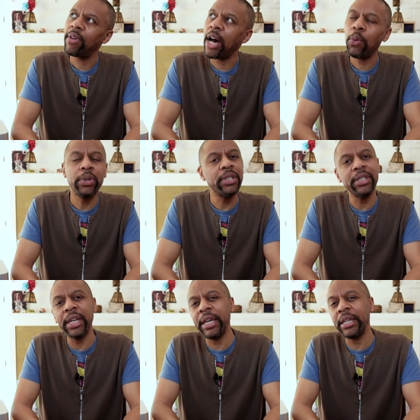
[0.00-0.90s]
I wouldn't
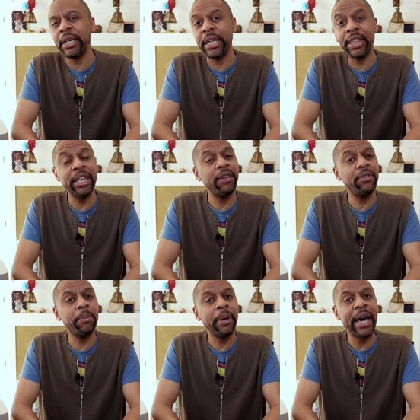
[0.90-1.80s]
say a thing of
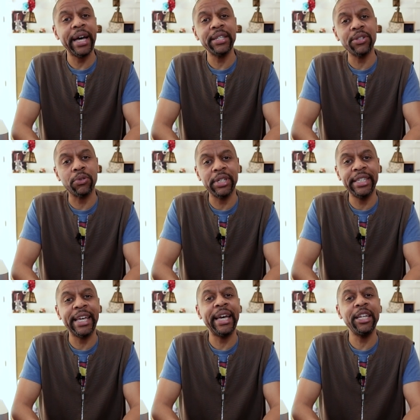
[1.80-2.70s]
the past or
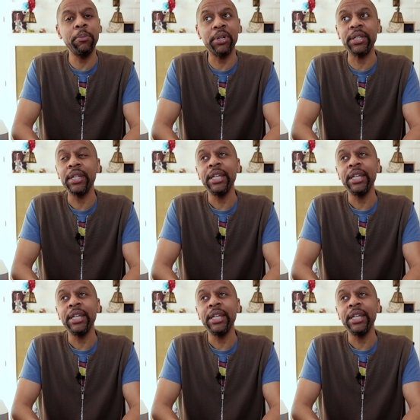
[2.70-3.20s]
dead, but